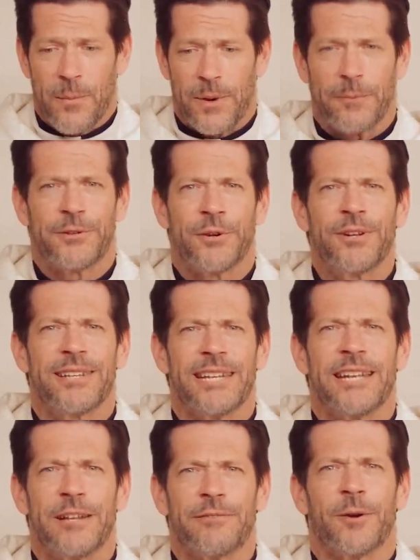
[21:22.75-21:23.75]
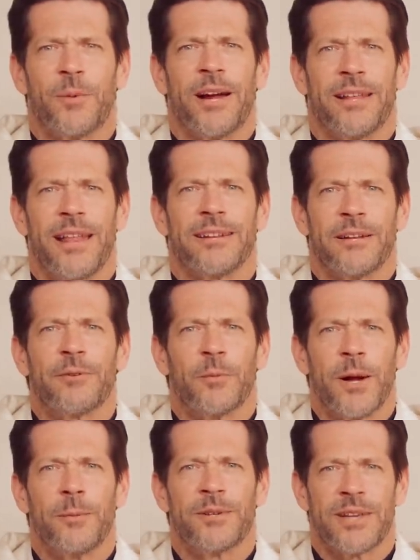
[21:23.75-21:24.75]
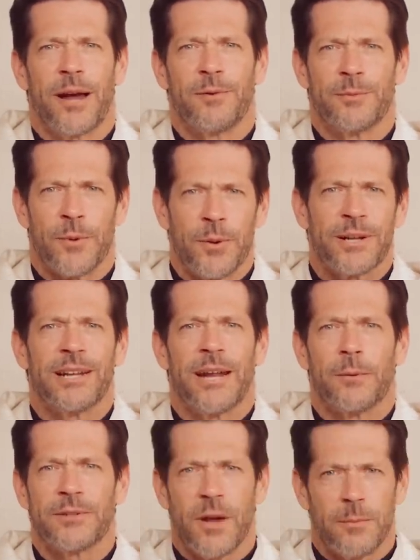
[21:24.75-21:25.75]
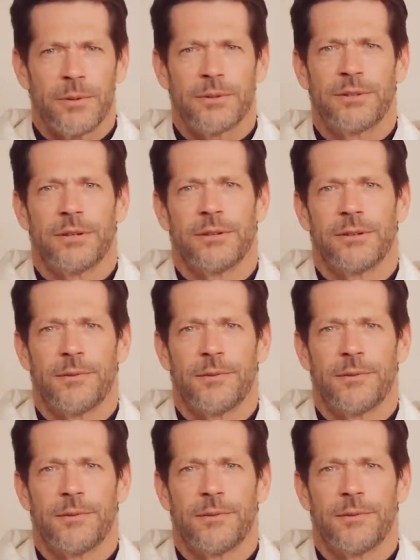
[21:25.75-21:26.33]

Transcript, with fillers: but I returned in a different way, and that different way was I was broken and I was humbled.